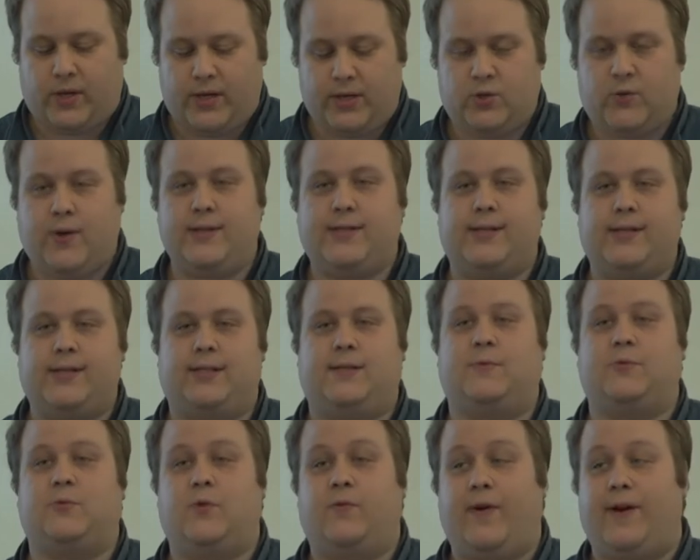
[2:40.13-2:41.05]
So Nsight
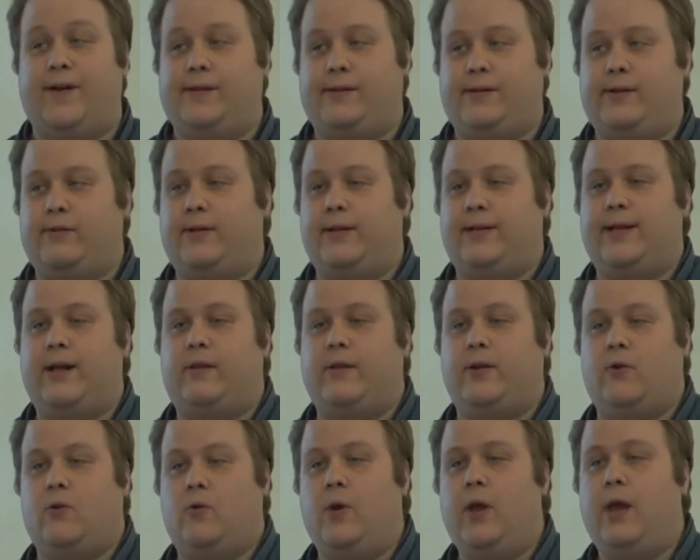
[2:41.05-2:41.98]
systems will very clearly tell
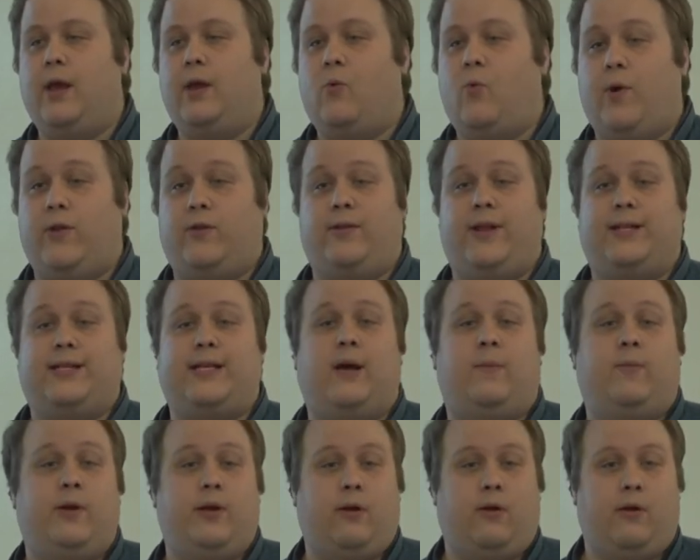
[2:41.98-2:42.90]
you whether that's
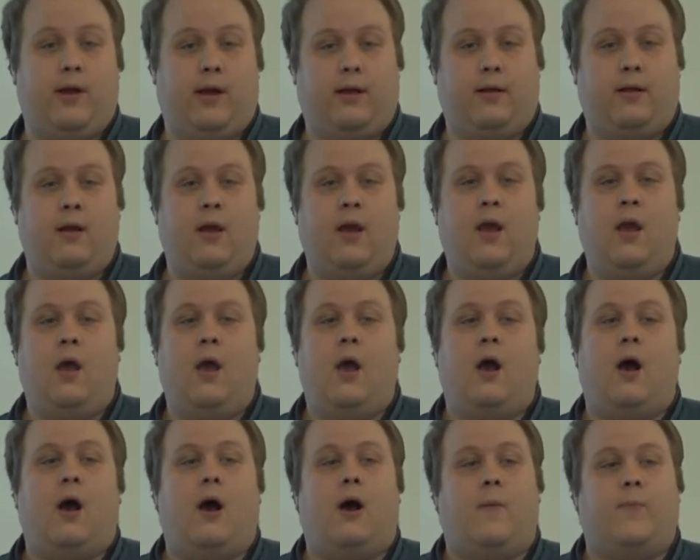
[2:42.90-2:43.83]
happening or not.
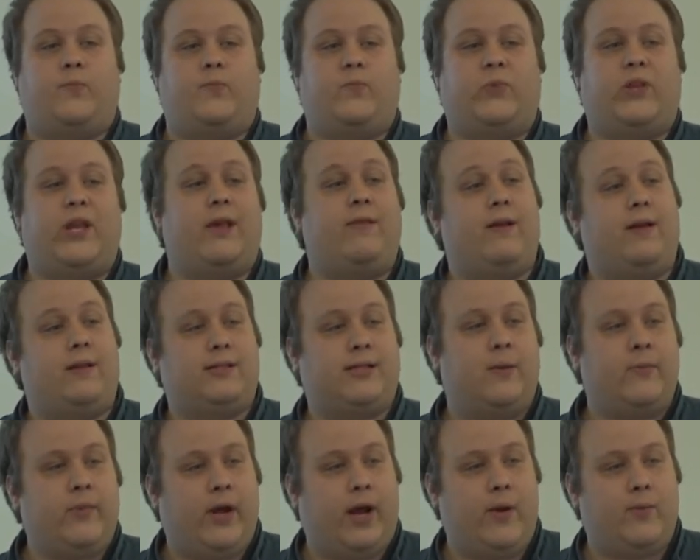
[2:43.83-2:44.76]
Um, and then
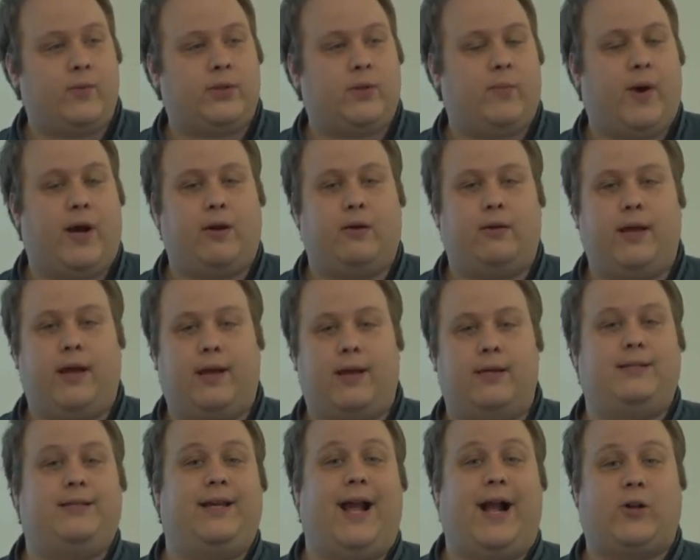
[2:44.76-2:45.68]
sometimes the bottleneck
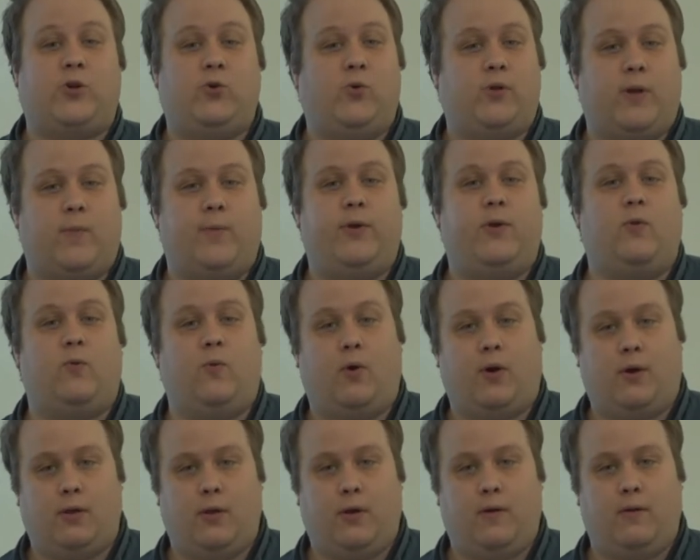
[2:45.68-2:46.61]
is the actual compute
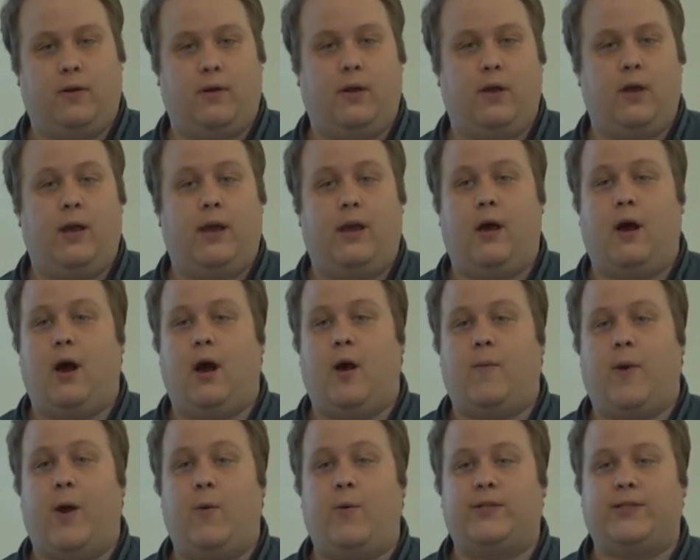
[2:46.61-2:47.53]
workload.
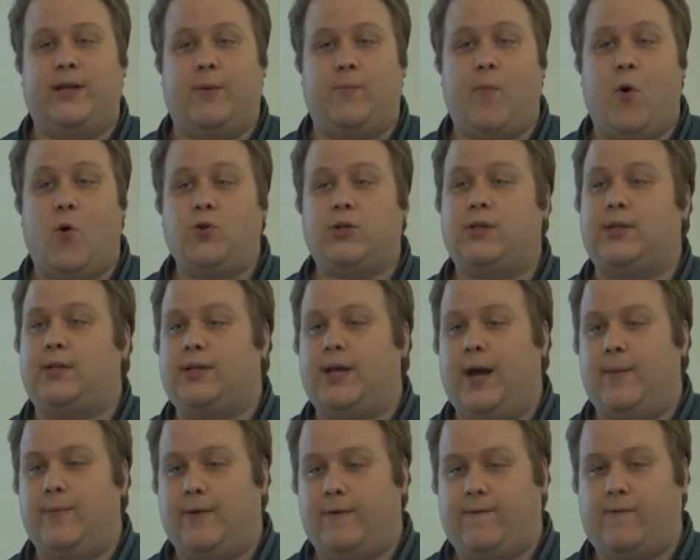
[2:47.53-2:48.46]
Um, I would say most of the
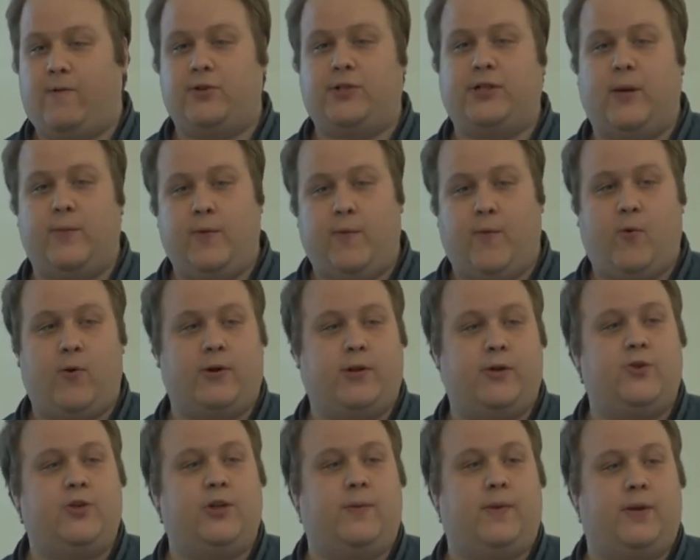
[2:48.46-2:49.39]
time, the first time you port
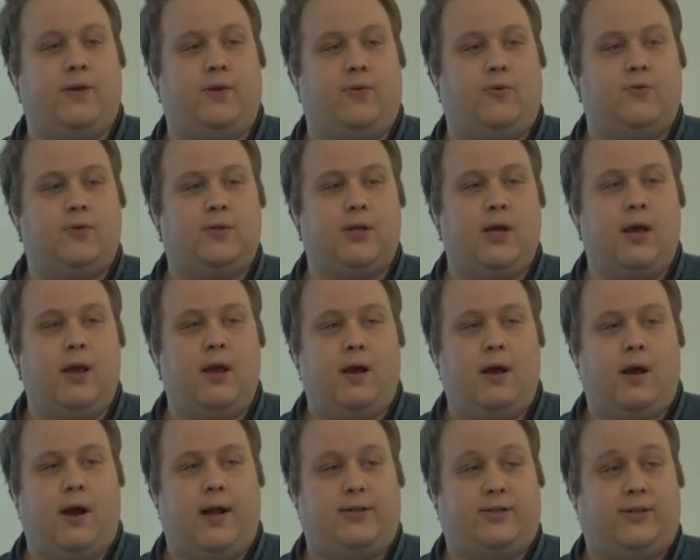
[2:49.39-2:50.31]
to GPUs,
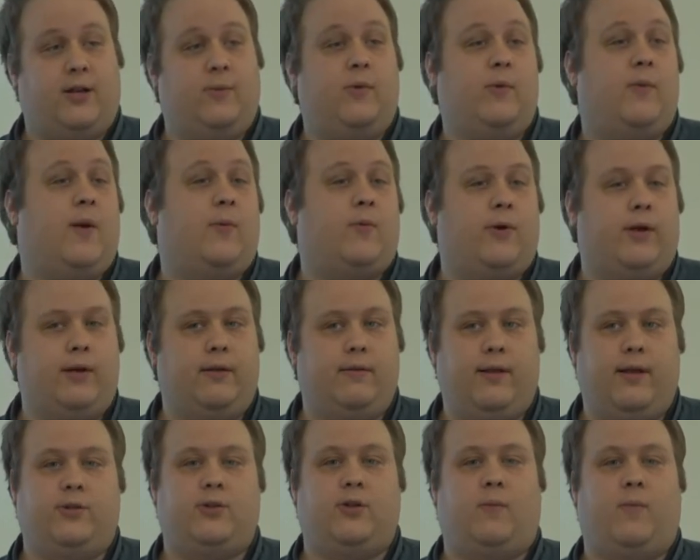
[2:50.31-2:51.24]
uh, it's going to be memory.
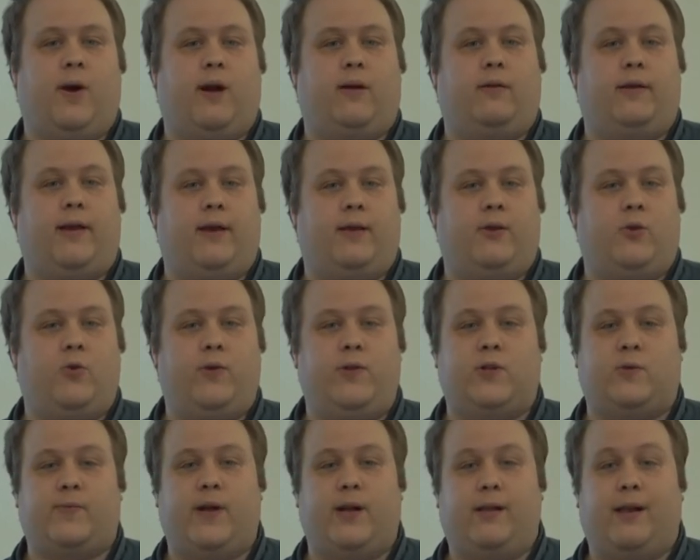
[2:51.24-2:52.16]
That's your bottleneck. You either
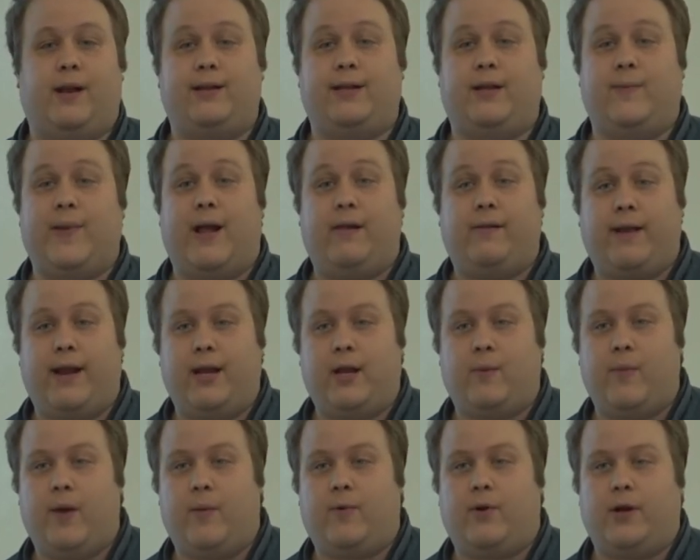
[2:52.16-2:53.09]
spend a lot of time allocating
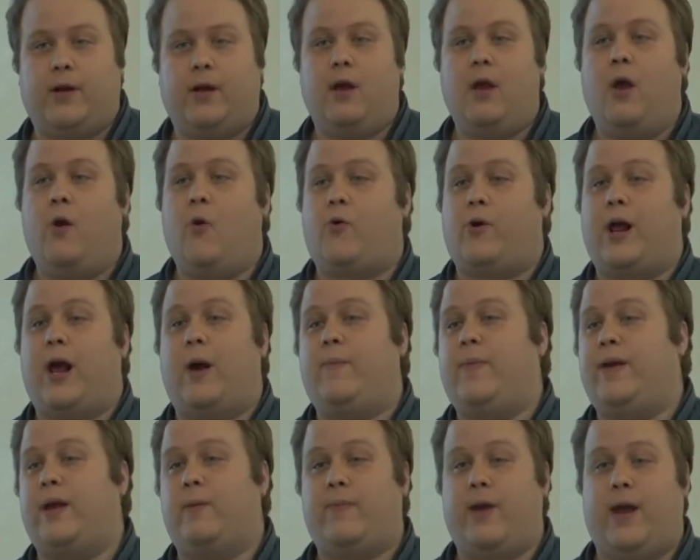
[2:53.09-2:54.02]
memory or
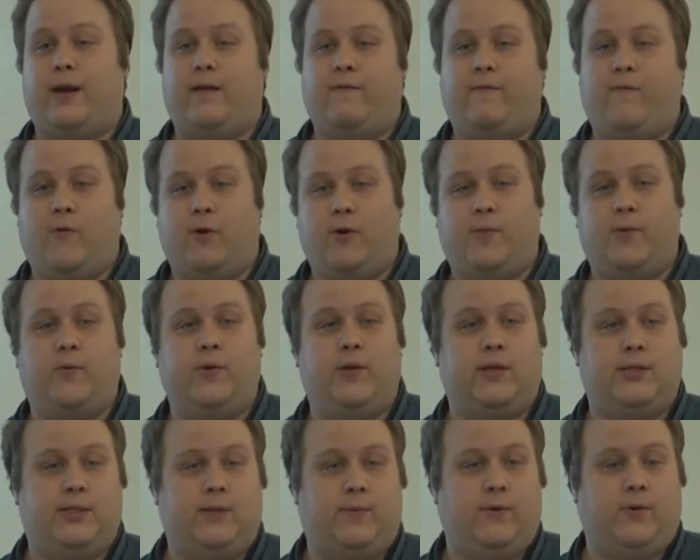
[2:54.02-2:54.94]
copying it back and forth between
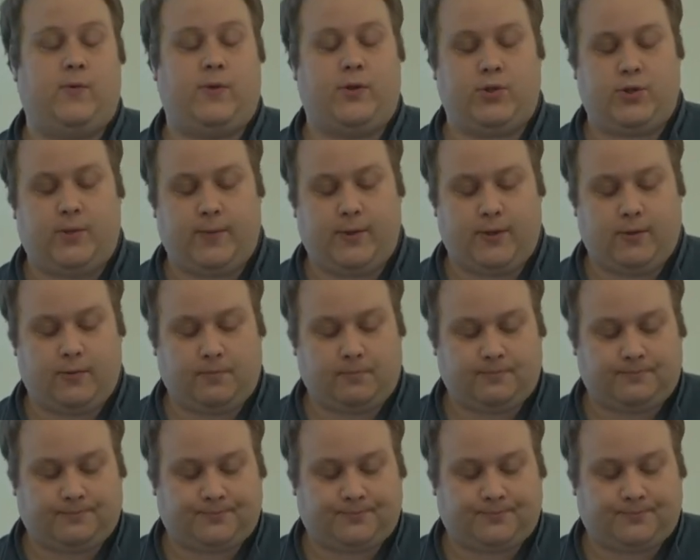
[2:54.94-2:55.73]
the CPU and the GPU.